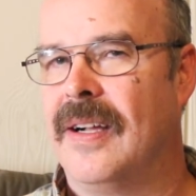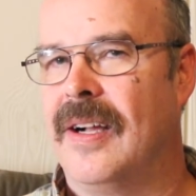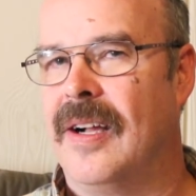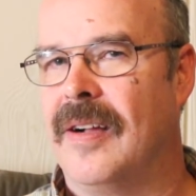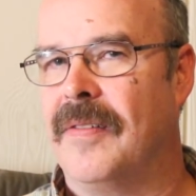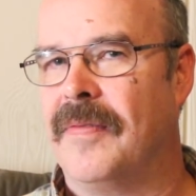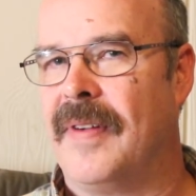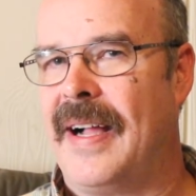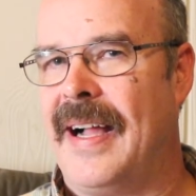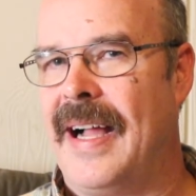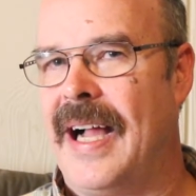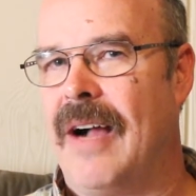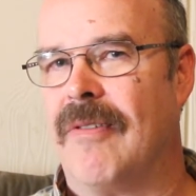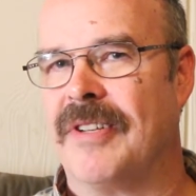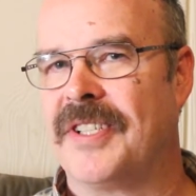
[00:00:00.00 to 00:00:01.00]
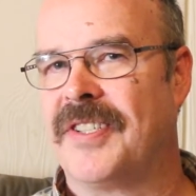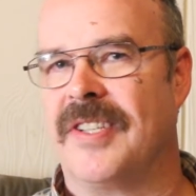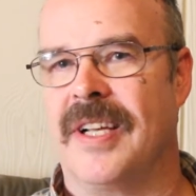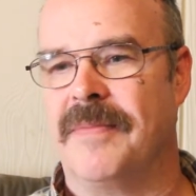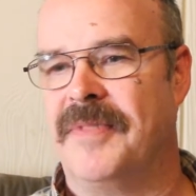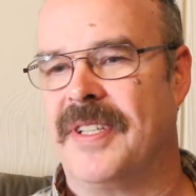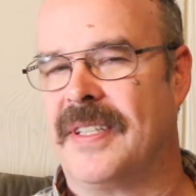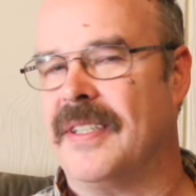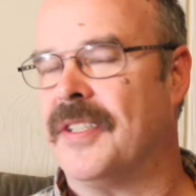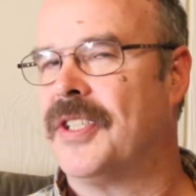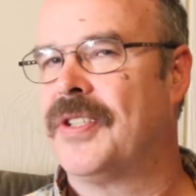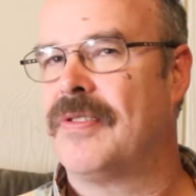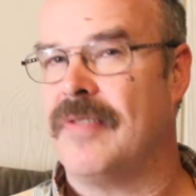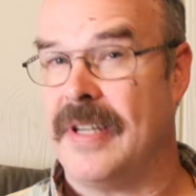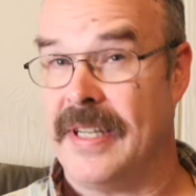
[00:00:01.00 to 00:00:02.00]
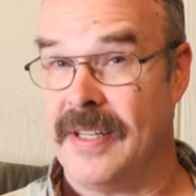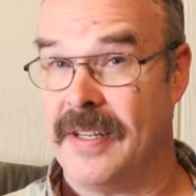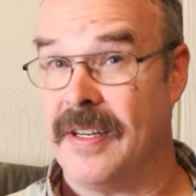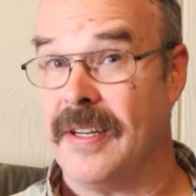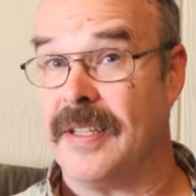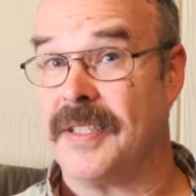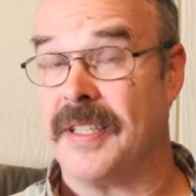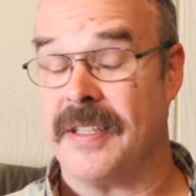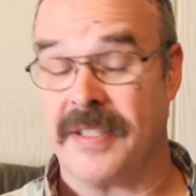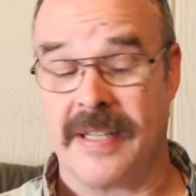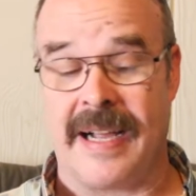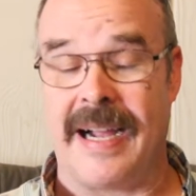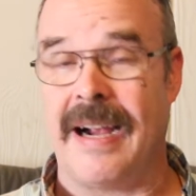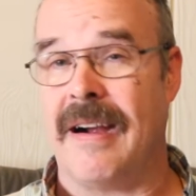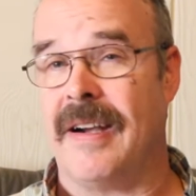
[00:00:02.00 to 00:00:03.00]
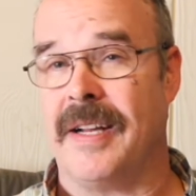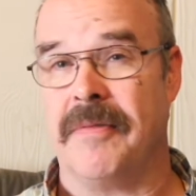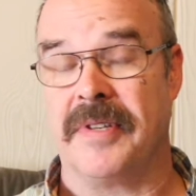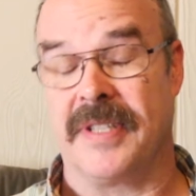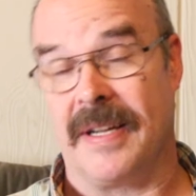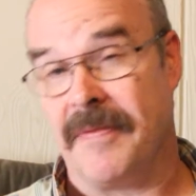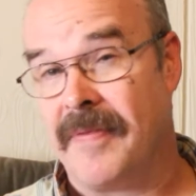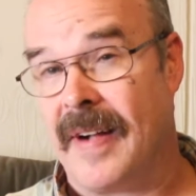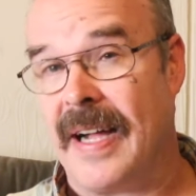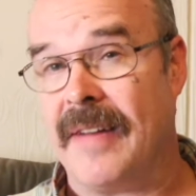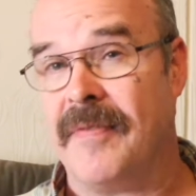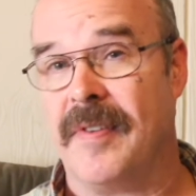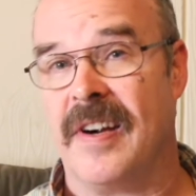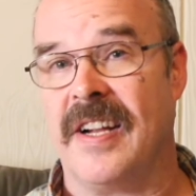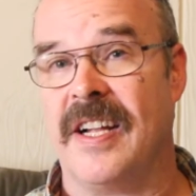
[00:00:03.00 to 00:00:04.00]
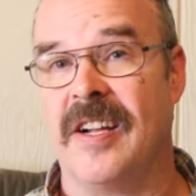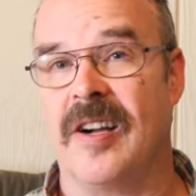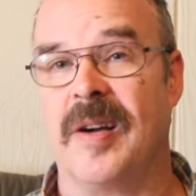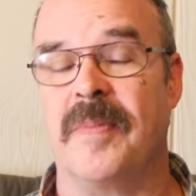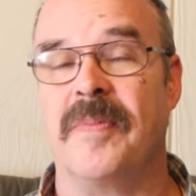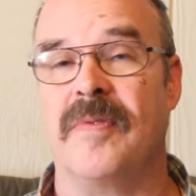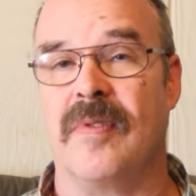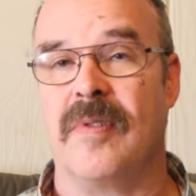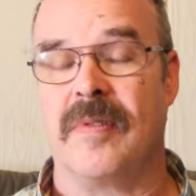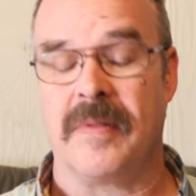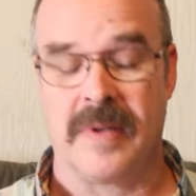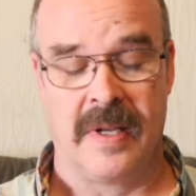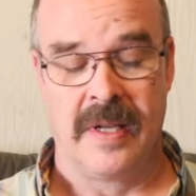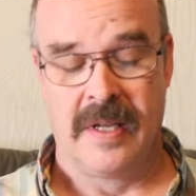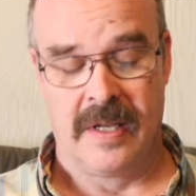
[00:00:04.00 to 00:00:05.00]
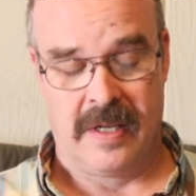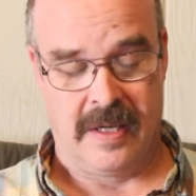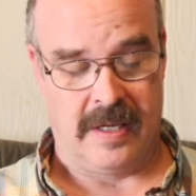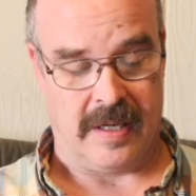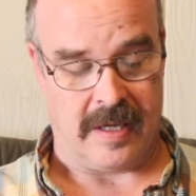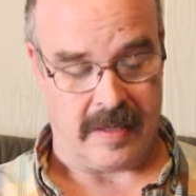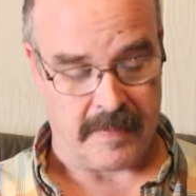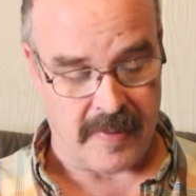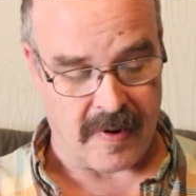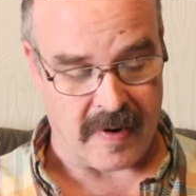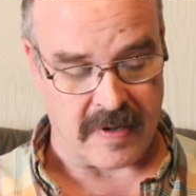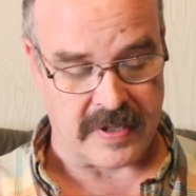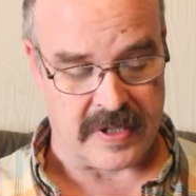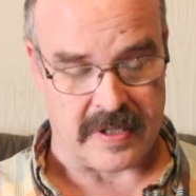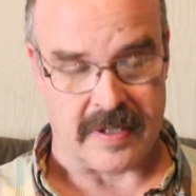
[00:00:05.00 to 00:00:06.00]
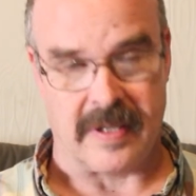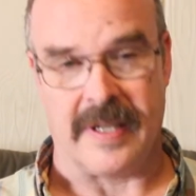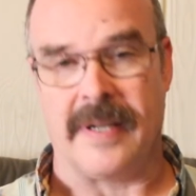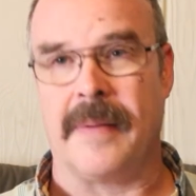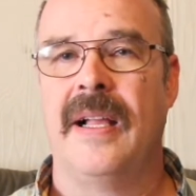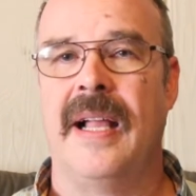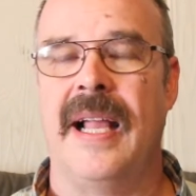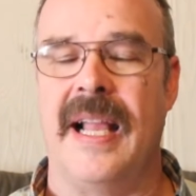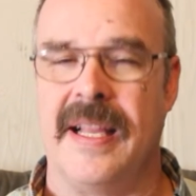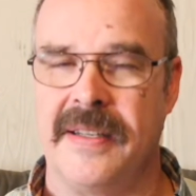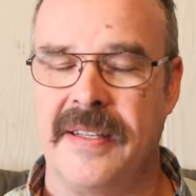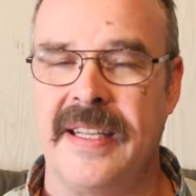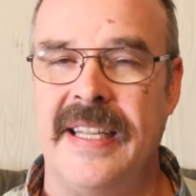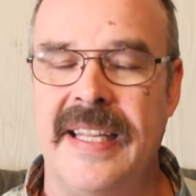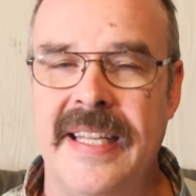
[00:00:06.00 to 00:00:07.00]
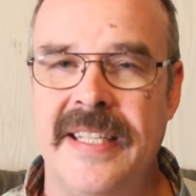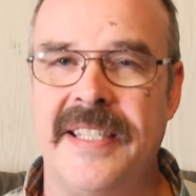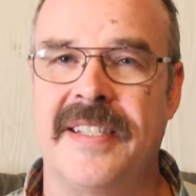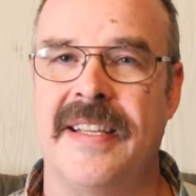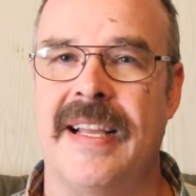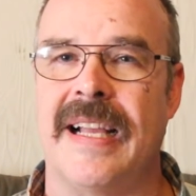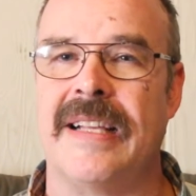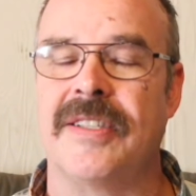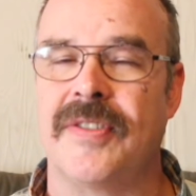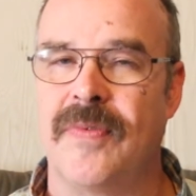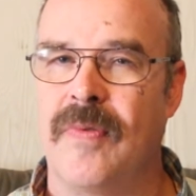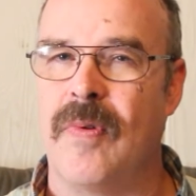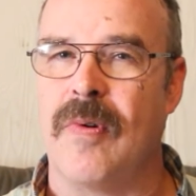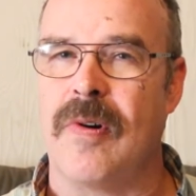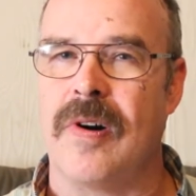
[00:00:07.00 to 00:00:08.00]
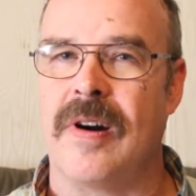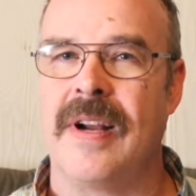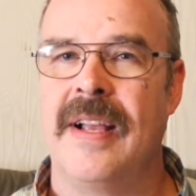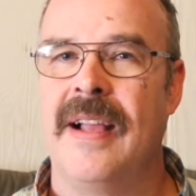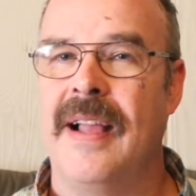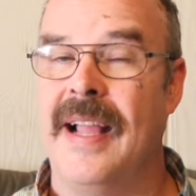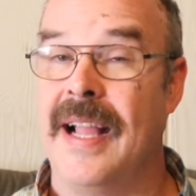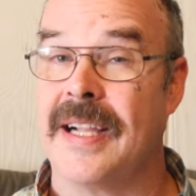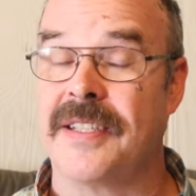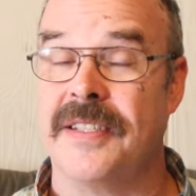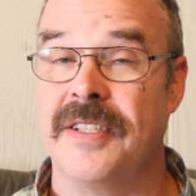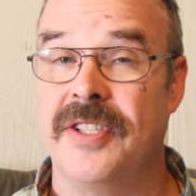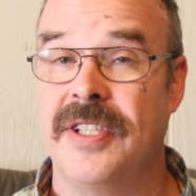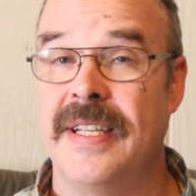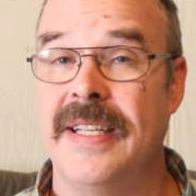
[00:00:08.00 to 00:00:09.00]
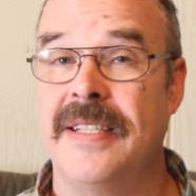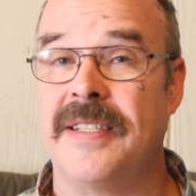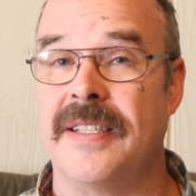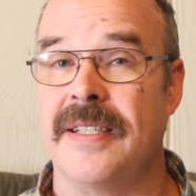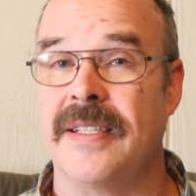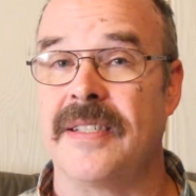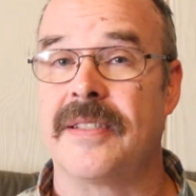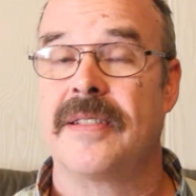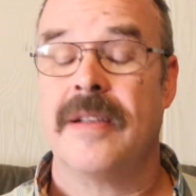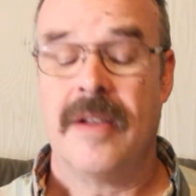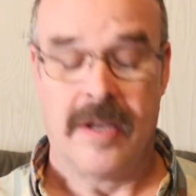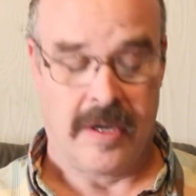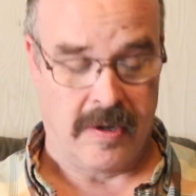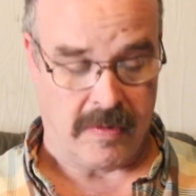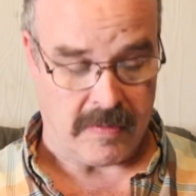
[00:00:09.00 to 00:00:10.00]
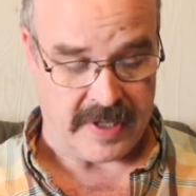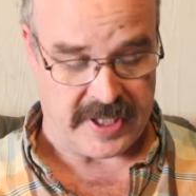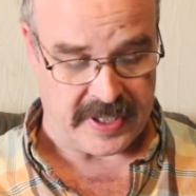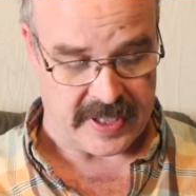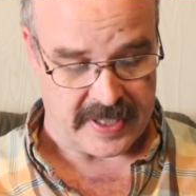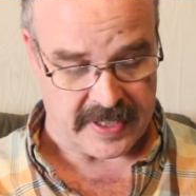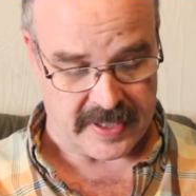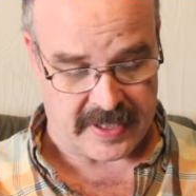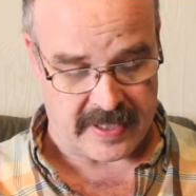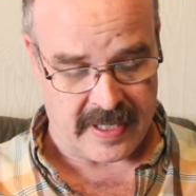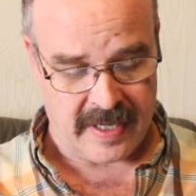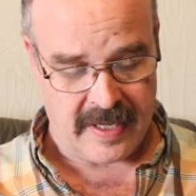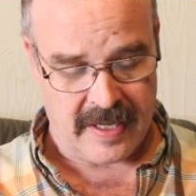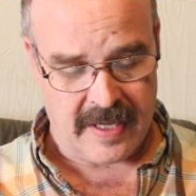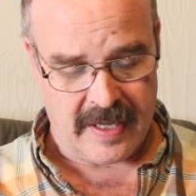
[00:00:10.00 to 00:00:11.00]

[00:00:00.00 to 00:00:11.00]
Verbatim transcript: of how a subject is treated in its entirety, which I find very helpful uh, personally. And E stands for exegesis, which is